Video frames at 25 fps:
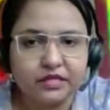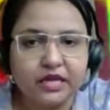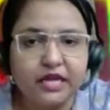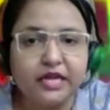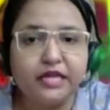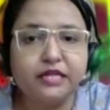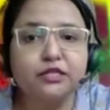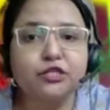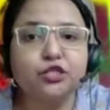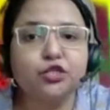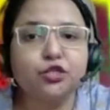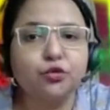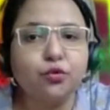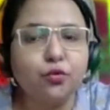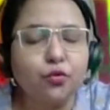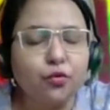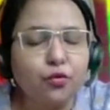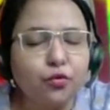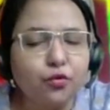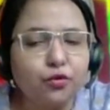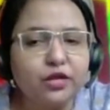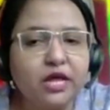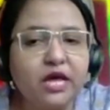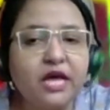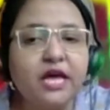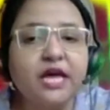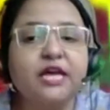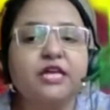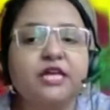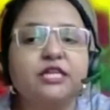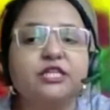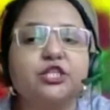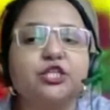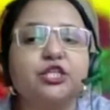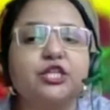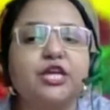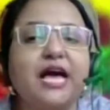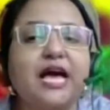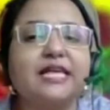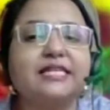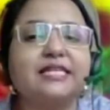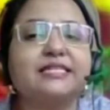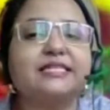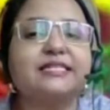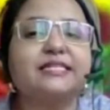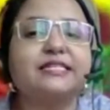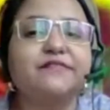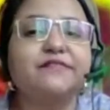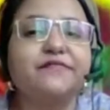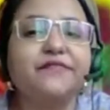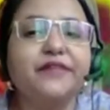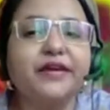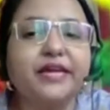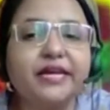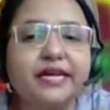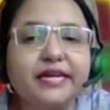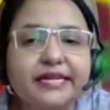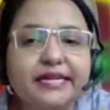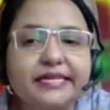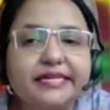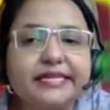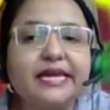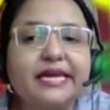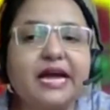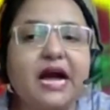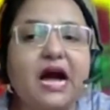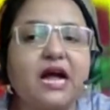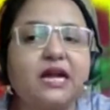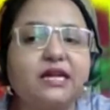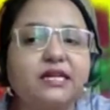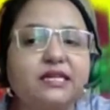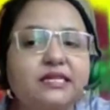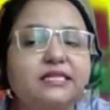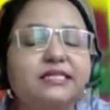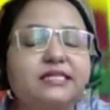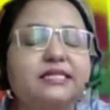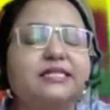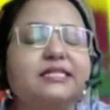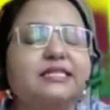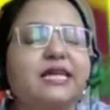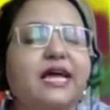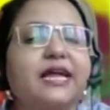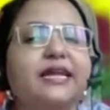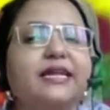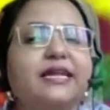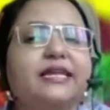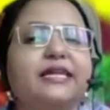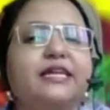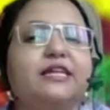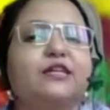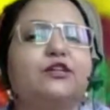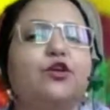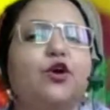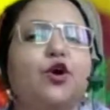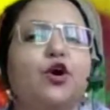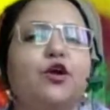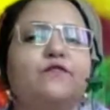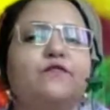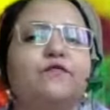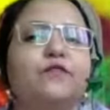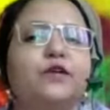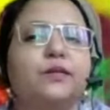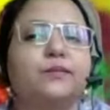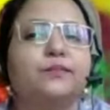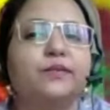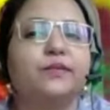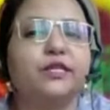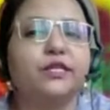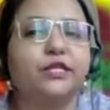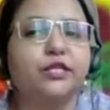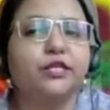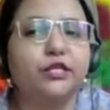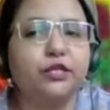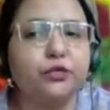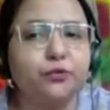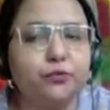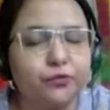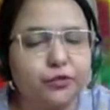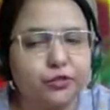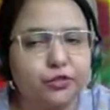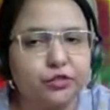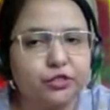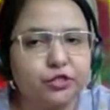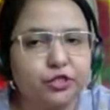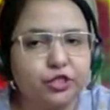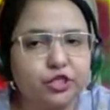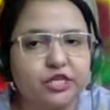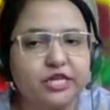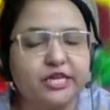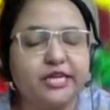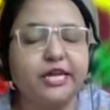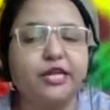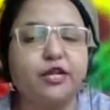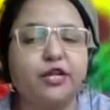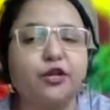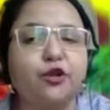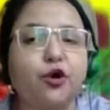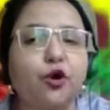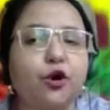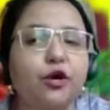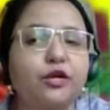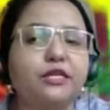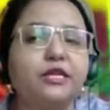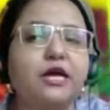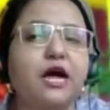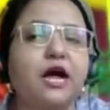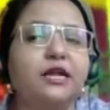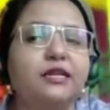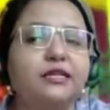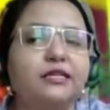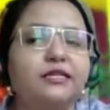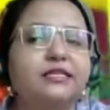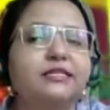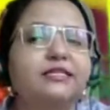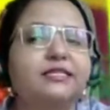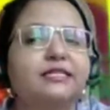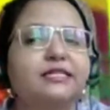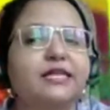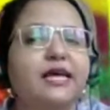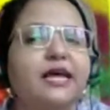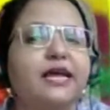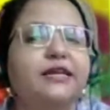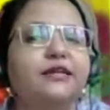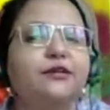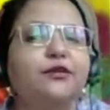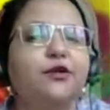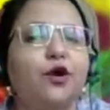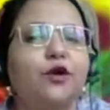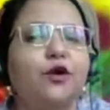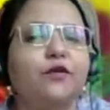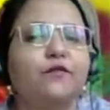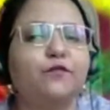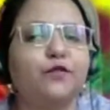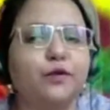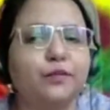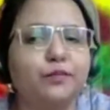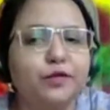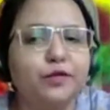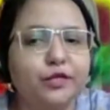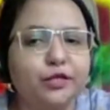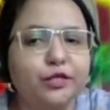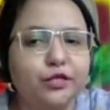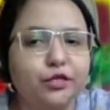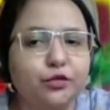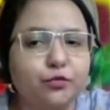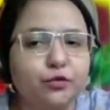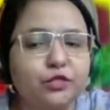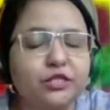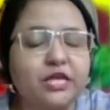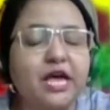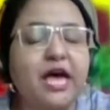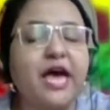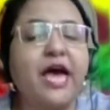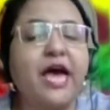In school, she has difficulty understanding non-verbal cues. She cannot understand non-verbal cues